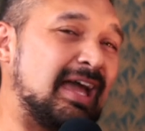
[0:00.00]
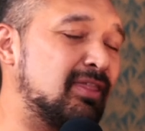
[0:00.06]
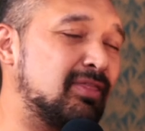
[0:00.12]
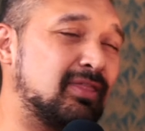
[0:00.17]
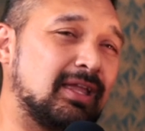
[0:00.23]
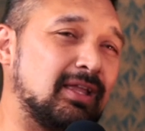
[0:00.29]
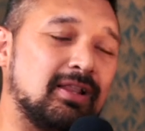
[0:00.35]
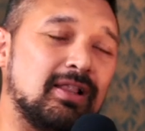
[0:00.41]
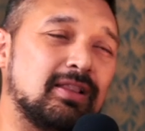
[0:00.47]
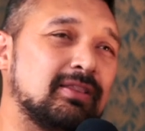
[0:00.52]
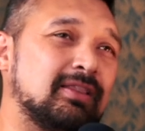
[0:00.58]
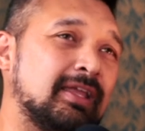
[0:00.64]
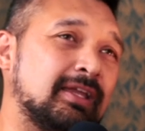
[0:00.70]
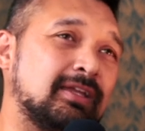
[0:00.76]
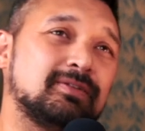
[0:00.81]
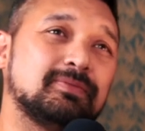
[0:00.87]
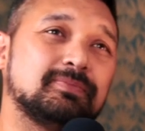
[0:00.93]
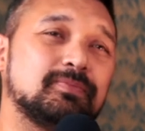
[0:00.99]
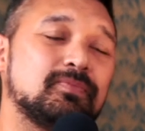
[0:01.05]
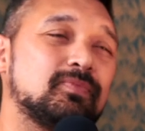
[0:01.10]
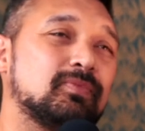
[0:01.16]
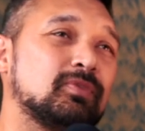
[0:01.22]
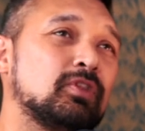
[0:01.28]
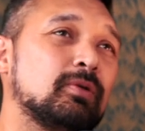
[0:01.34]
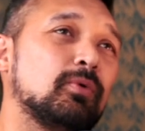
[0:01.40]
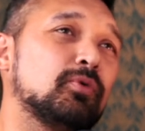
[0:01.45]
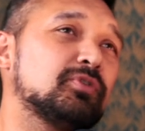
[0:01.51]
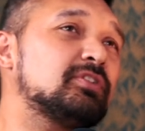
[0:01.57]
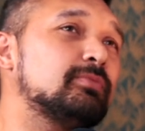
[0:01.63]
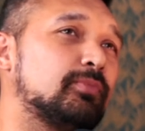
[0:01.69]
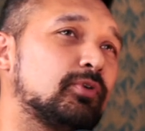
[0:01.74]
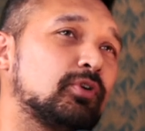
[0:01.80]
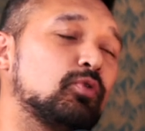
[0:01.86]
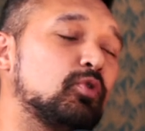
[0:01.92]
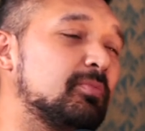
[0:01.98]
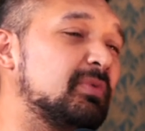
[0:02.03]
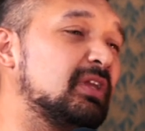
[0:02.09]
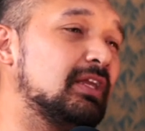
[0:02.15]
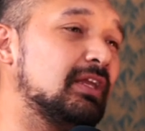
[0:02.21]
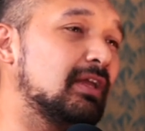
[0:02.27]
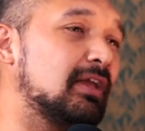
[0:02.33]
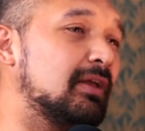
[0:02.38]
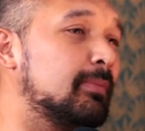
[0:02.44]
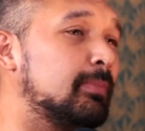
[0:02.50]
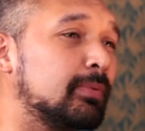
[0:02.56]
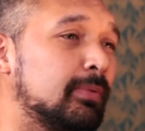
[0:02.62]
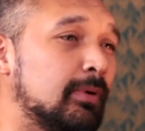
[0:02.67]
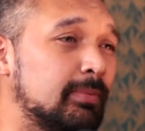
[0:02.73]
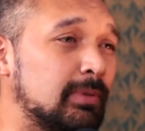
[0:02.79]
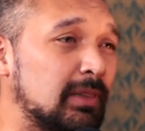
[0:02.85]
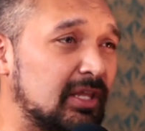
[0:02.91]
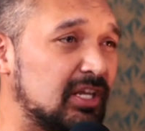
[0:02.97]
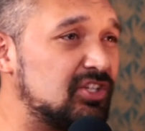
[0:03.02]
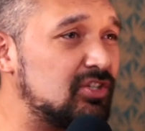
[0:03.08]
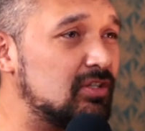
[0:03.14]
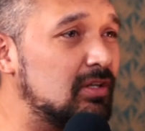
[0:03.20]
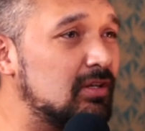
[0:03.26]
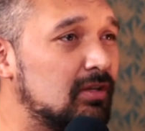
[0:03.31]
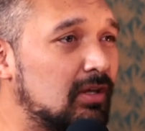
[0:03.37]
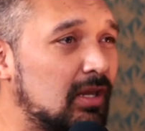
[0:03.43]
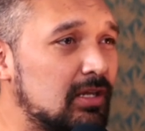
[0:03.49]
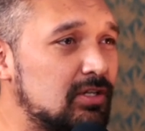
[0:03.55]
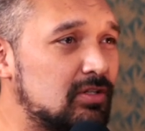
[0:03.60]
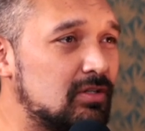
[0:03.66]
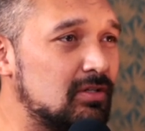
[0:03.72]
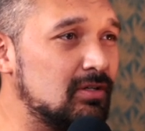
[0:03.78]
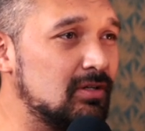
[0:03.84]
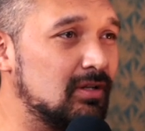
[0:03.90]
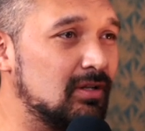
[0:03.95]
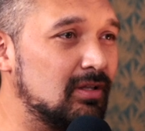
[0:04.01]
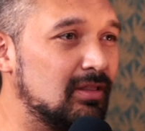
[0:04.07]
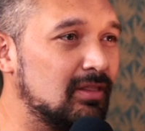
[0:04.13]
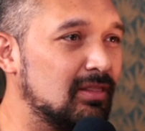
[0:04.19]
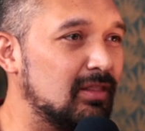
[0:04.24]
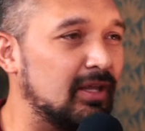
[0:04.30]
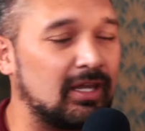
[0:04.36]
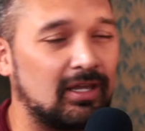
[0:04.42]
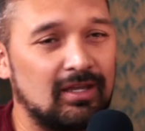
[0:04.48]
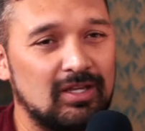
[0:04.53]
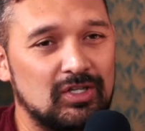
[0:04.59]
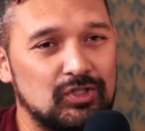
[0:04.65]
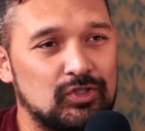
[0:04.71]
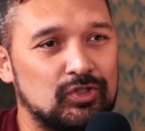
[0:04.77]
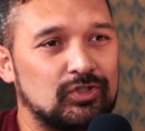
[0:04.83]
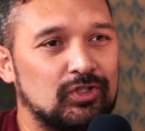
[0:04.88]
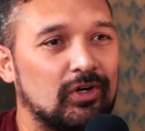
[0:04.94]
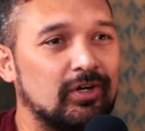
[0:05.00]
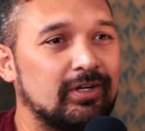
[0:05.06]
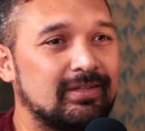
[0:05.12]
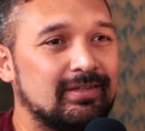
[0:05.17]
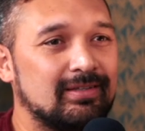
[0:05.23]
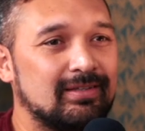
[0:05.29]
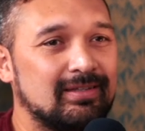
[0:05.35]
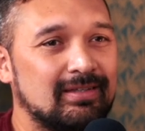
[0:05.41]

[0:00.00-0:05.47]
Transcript: I think like the most important would be population education, like start